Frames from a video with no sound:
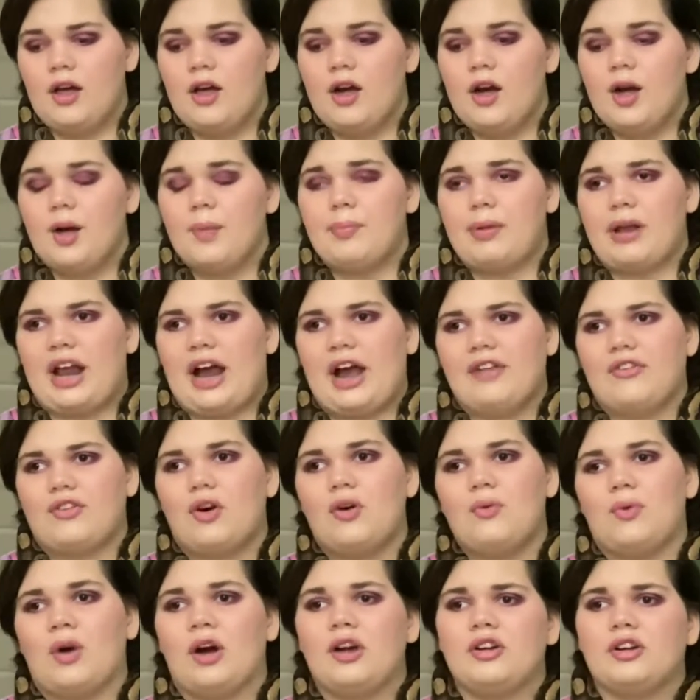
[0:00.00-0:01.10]
but I don't
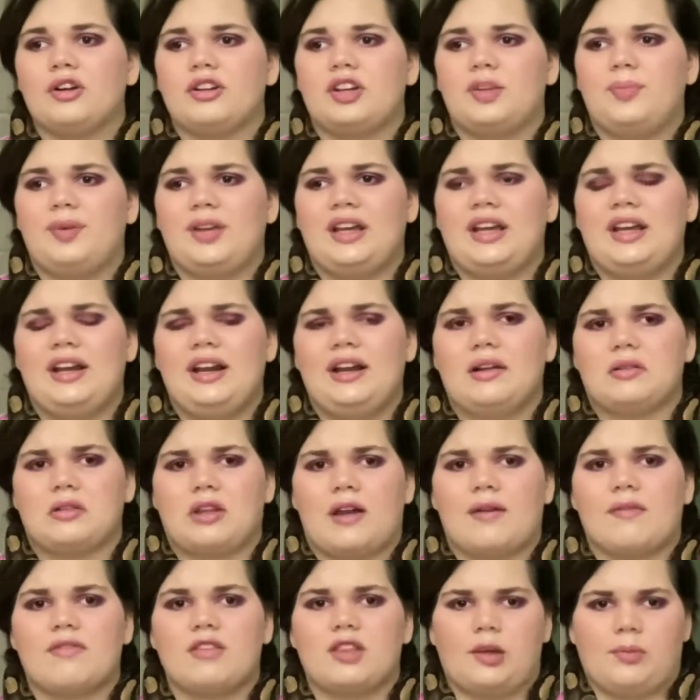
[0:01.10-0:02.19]
want her to be eating a lot of
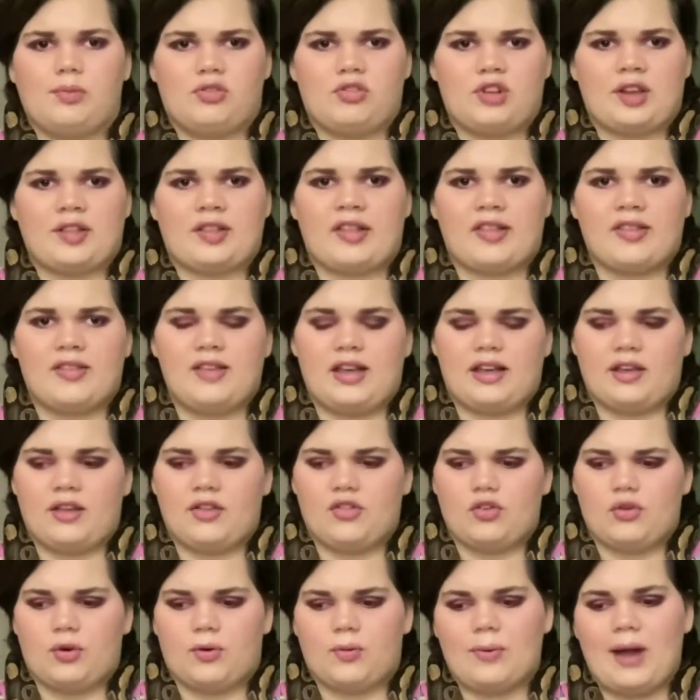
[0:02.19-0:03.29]
substrate that's sticking to
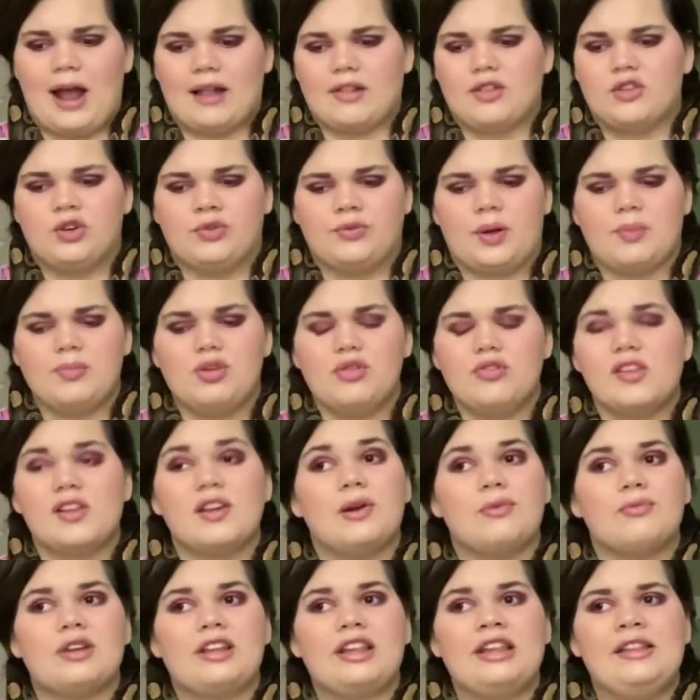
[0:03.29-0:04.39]
a rat. So if I'm using a
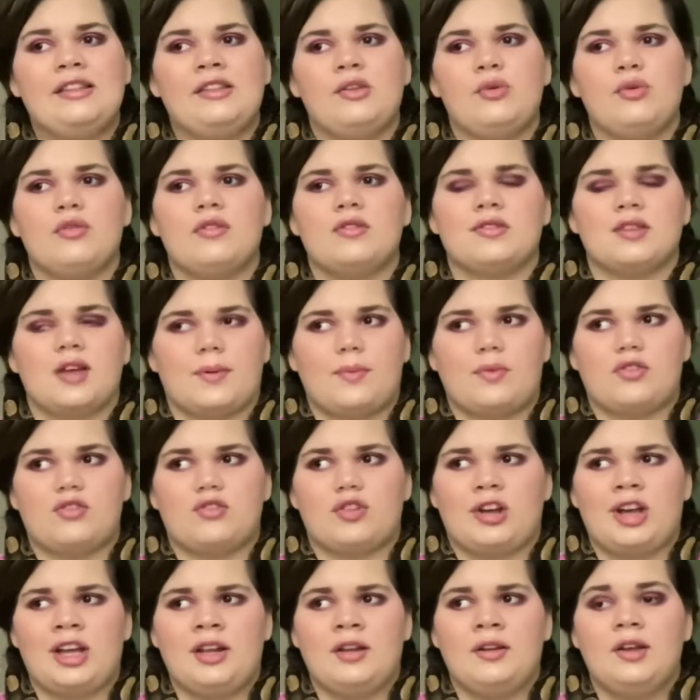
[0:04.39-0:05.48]
really loose
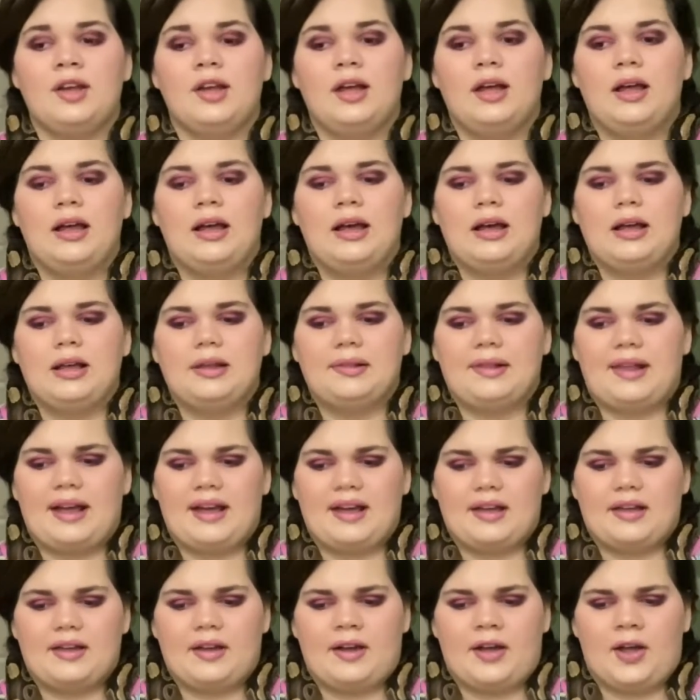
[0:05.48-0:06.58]
substrate,
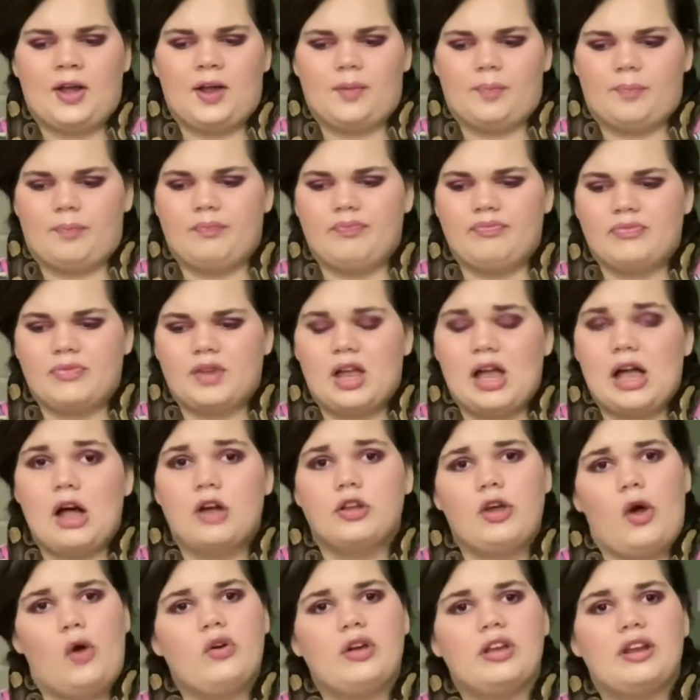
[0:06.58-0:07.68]
like a
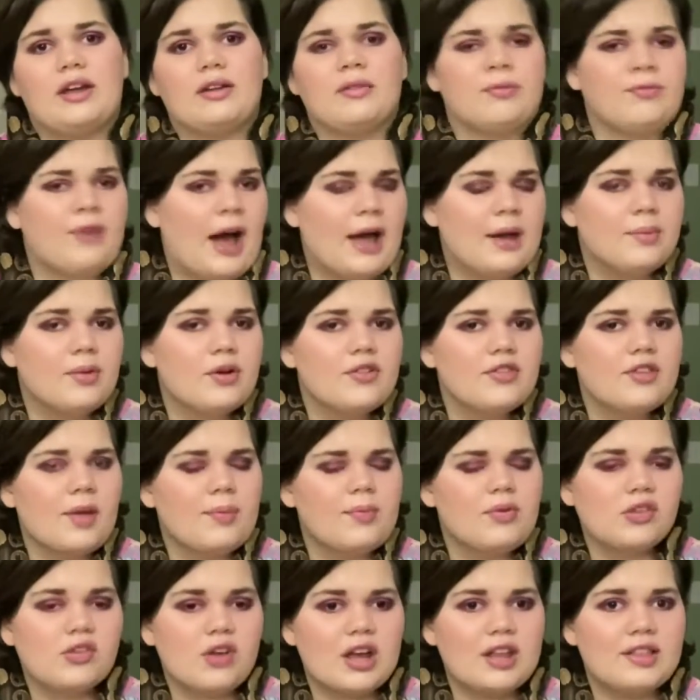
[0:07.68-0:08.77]
coconut fiber
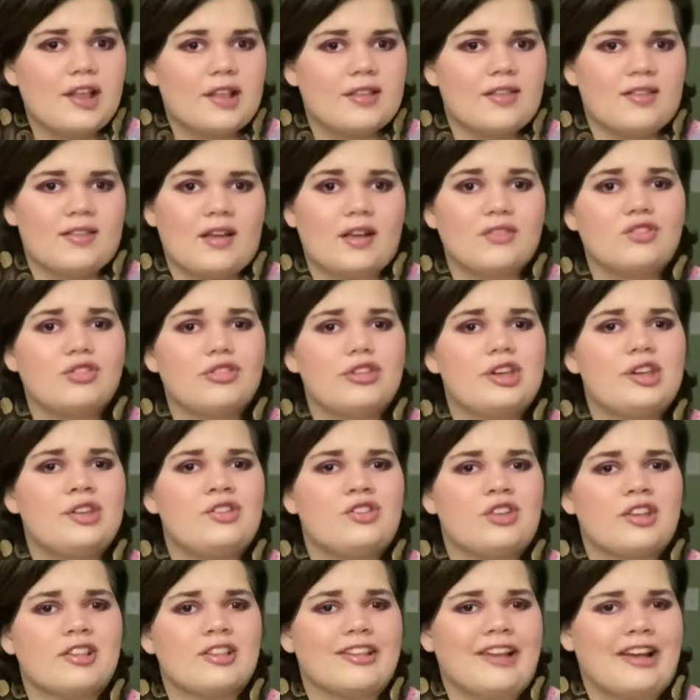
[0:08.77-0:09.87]
substrate that's essentially
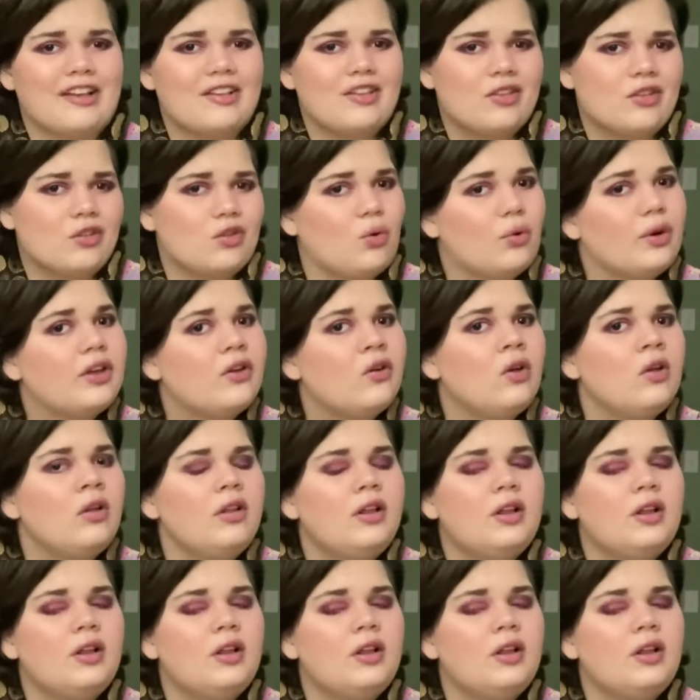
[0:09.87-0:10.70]
just like soil,